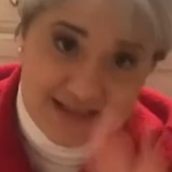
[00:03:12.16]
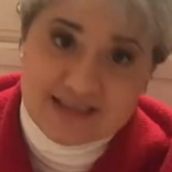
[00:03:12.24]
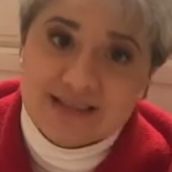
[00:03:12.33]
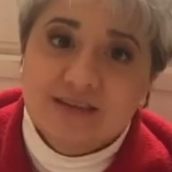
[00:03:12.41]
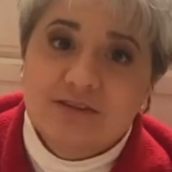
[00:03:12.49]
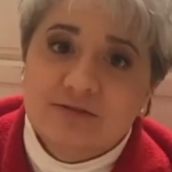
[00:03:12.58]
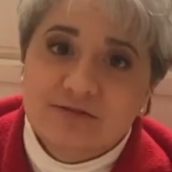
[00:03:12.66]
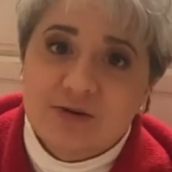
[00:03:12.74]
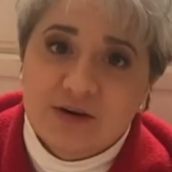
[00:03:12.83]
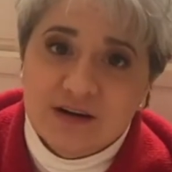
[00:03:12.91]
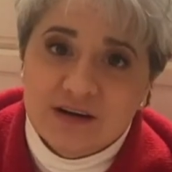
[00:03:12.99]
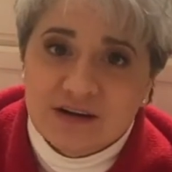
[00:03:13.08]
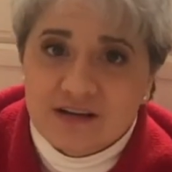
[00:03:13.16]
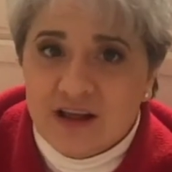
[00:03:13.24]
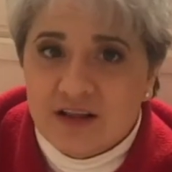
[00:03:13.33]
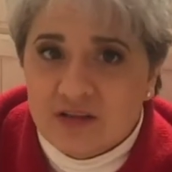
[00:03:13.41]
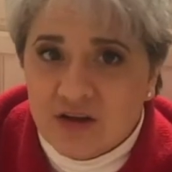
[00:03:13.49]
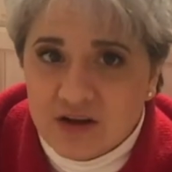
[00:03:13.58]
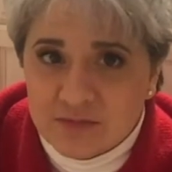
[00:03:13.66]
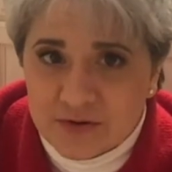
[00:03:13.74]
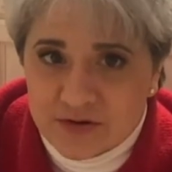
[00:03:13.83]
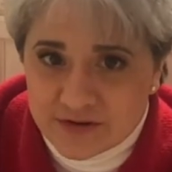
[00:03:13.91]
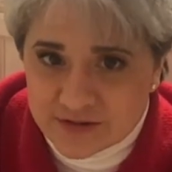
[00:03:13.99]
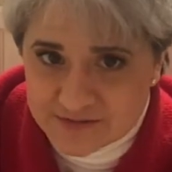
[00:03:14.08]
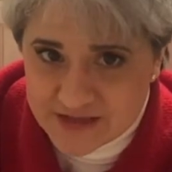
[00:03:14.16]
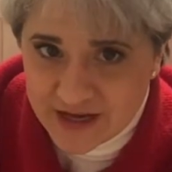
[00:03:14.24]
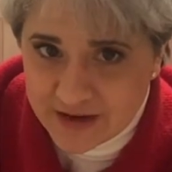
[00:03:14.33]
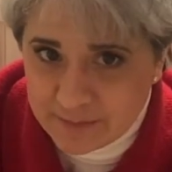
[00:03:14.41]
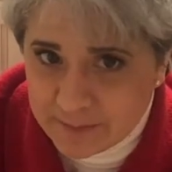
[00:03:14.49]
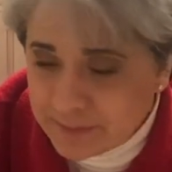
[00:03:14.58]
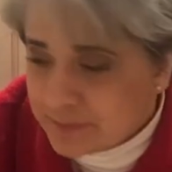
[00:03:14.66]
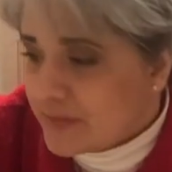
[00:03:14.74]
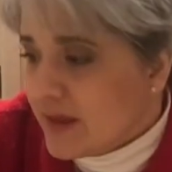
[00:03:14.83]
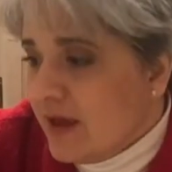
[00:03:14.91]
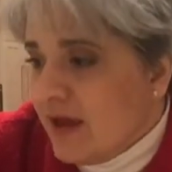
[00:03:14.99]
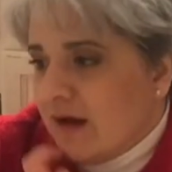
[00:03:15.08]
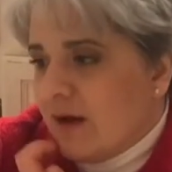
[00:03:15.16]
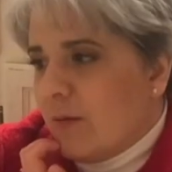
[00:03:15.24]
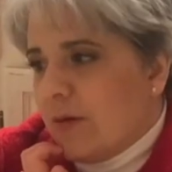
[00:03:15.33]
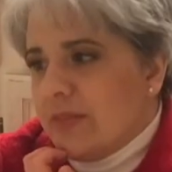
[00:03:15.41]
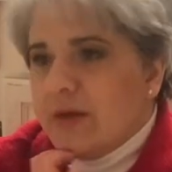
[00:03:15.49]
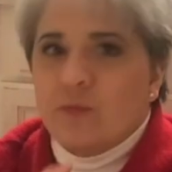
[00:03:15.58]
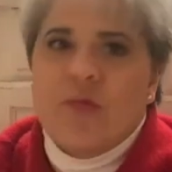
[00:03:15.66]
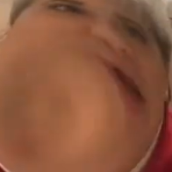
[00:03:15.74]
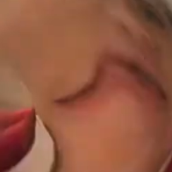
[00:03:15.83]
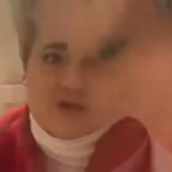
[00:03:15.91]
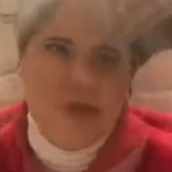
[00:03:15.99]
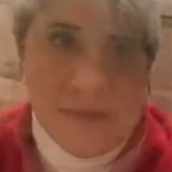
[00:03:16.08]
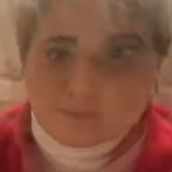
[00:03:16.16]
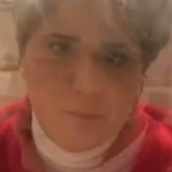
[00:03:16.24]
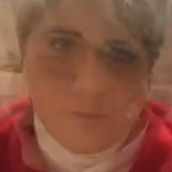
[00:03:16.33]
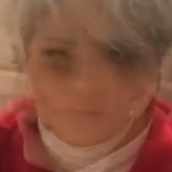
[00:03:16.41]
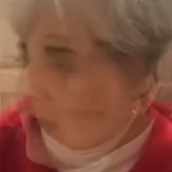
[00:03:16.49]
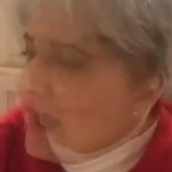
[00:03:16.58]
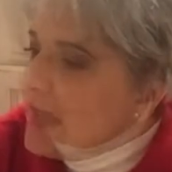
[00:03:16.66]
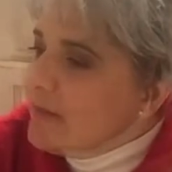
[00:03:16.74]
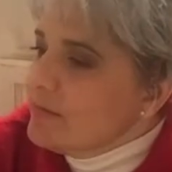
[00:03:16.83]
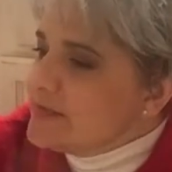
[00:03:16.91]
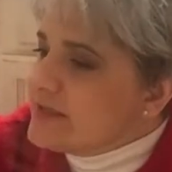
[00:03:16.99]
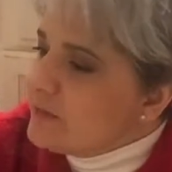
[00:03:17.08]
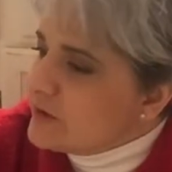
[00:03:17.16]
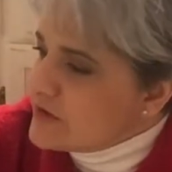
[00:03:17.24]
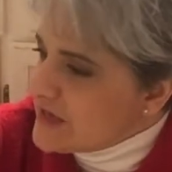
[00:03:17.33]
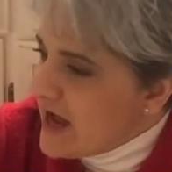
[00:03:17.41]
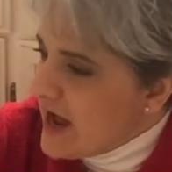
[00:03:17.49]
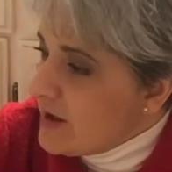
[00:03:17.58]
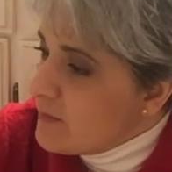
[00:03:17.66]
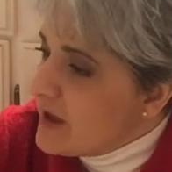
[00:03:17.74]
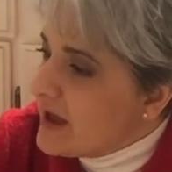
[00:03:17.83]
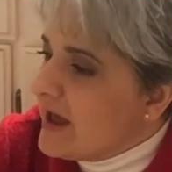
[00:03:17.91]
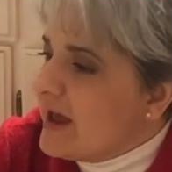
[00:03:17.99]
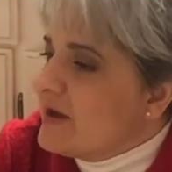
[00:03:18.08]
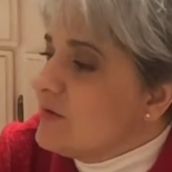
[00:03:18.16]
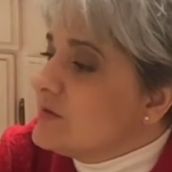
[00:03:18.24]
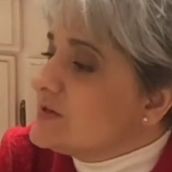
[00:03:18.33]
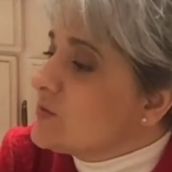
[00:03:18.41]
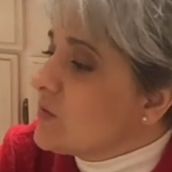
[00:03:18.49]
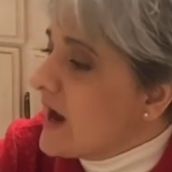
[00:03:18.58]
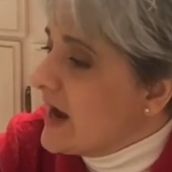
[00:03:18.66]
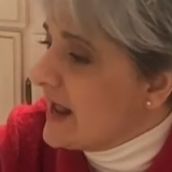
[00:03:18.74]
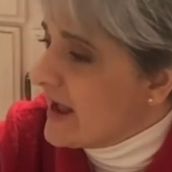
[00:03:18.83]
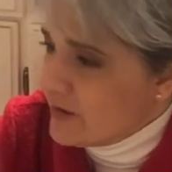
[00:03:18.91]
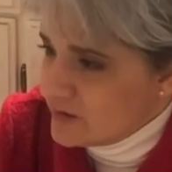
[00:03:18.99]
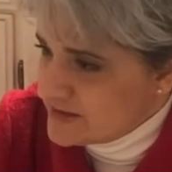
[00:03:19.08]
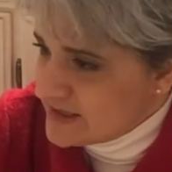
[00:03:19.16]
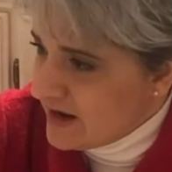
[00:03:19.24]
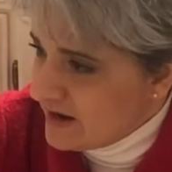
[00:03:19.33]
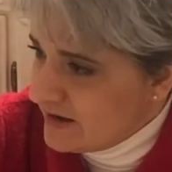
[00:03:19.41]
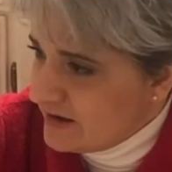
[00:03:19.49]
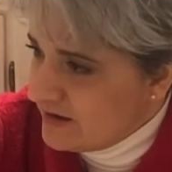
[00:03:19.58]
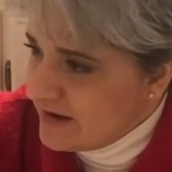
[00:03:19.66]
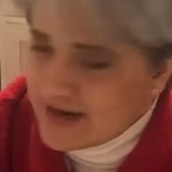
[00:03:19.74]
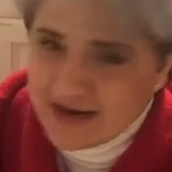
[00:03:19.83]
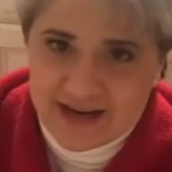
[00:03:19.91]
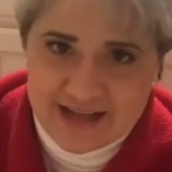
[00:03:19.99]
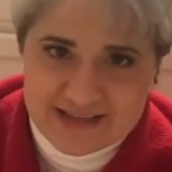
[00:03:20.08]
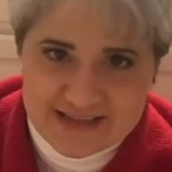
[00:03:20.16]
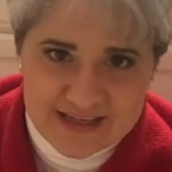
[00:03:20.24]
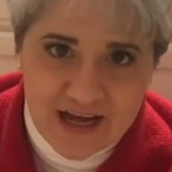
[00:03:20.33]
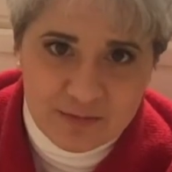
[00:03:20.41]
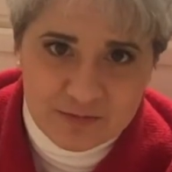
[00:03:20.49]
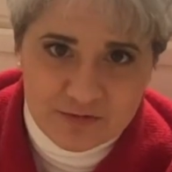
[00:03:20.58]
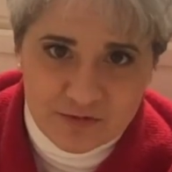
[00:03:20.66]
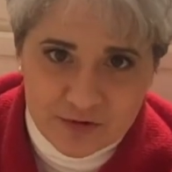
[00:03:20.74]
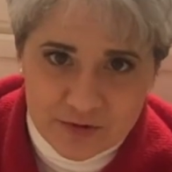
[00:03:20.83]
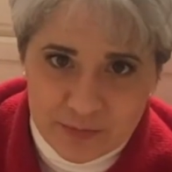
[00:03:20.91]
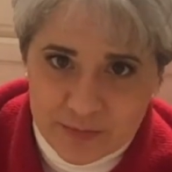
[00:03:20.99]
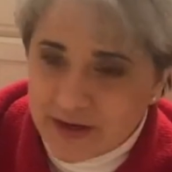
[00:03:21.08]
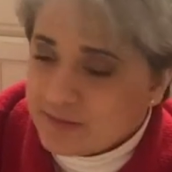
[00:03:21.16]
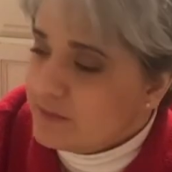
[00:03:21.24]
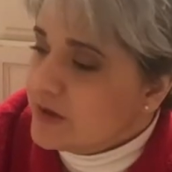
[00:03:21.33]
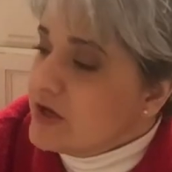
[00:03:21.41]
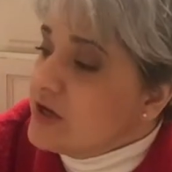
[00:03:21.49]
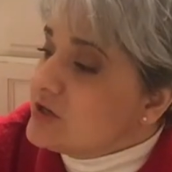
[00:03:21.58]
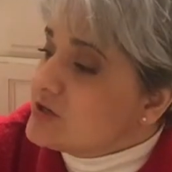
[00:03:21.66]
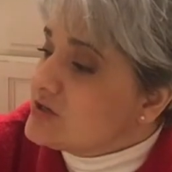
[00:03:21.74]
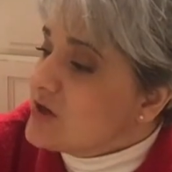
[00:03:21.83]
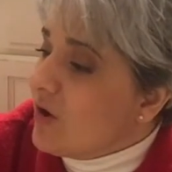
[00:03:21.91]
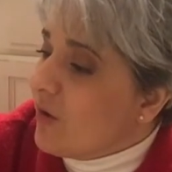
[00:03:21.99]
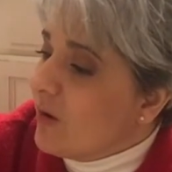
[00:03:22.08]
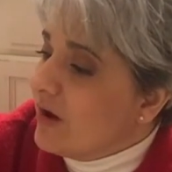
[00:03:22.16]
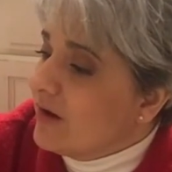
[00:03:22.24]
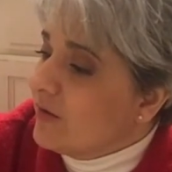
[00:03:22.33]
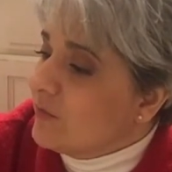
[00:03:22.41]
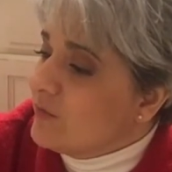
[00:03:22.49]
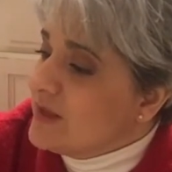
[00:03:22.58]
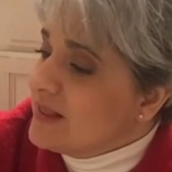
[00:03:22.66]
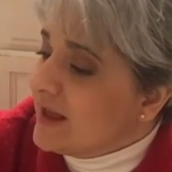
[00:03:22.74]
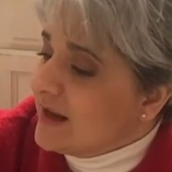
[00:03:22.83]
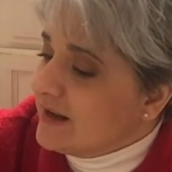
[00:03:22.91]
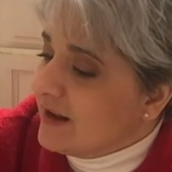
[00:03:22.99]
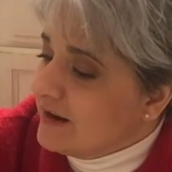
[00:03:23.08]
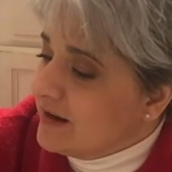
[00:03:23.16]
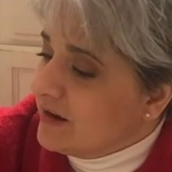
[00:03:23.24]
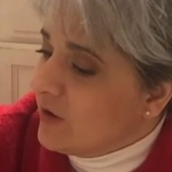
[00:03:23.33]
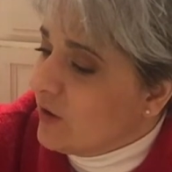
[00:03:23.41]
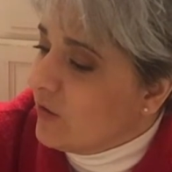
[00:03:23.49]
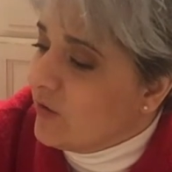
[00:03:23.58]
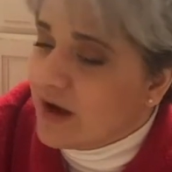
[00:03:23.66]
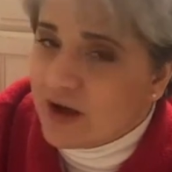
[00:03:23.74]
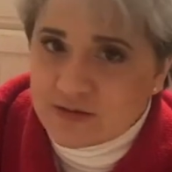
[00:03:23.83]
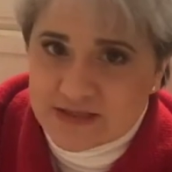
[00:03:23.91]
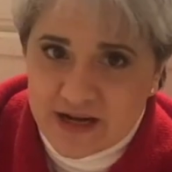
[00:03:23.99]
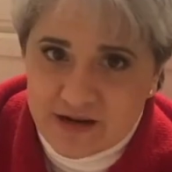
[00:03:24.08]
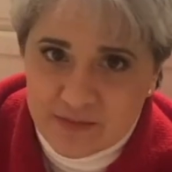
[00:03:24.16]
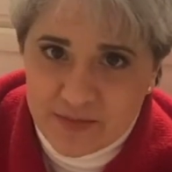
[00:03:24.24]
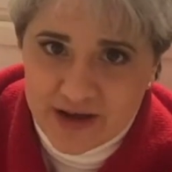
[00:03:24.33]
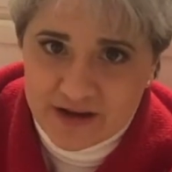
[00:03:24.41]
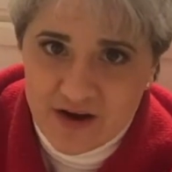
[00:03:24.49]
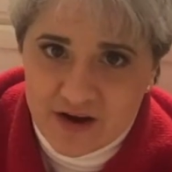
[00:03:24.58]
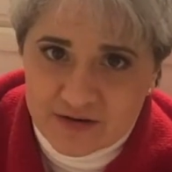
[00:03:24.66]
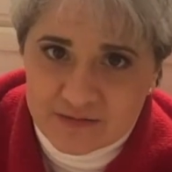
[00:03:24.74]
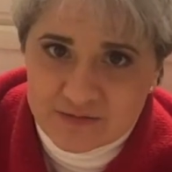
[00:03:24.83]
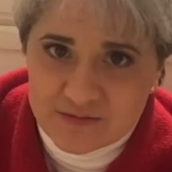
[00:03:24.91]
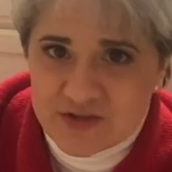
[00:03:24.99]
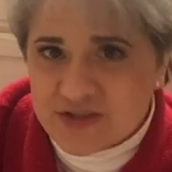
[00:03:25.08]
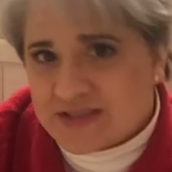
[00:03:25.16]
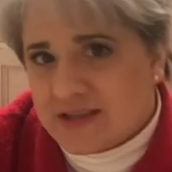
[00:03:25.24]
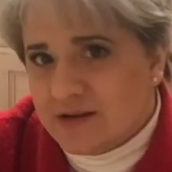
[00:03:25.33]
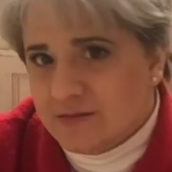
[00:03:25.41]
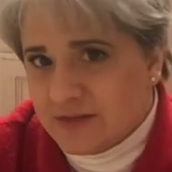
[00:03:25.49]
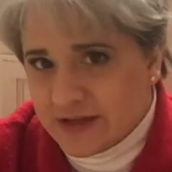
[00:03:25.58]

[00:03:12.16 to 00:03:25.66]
still for a long period of time. Oh, and then one time, it was summertime and it was raining outside, and it had stopped for a little bit. So we let Yeti go outside in the backyard. We just let him